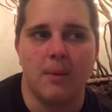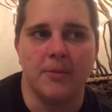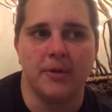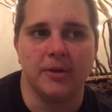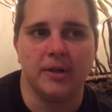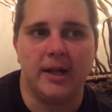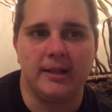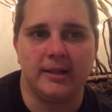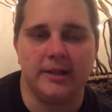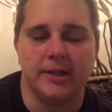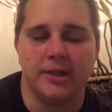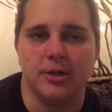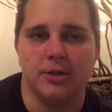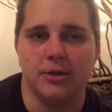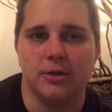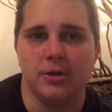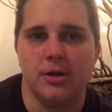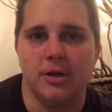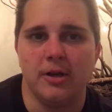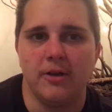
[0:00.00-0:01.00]
The
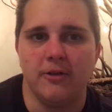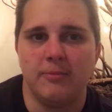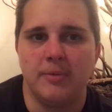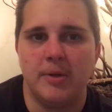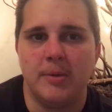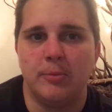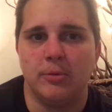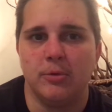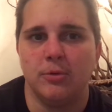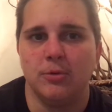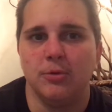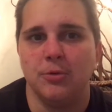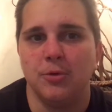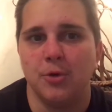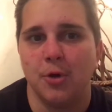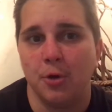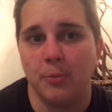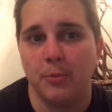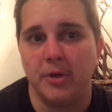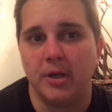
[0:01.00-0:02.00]
likelihood of people who
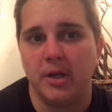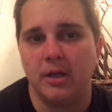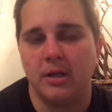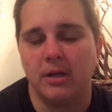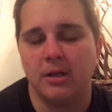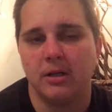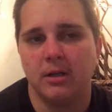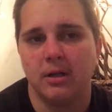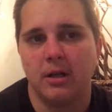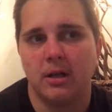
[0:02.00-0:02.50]
know me